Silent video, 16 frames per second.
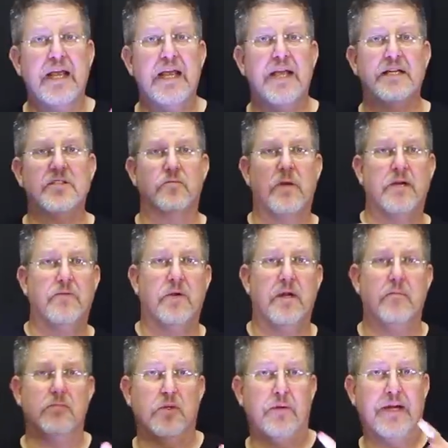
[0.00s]
has red,
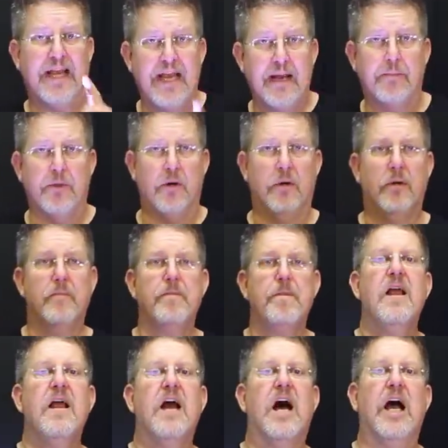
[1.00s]
green, blue, and amber.
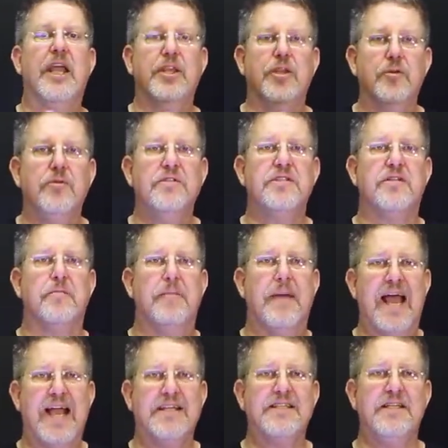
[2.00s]
I used the
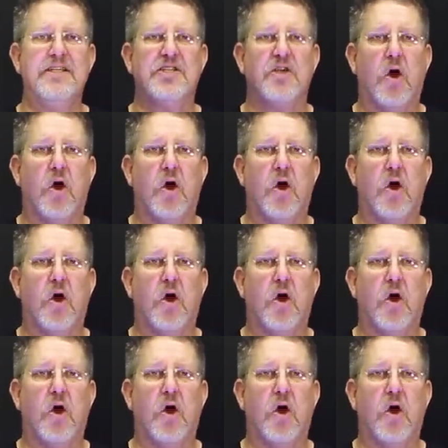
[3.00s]
Maxi's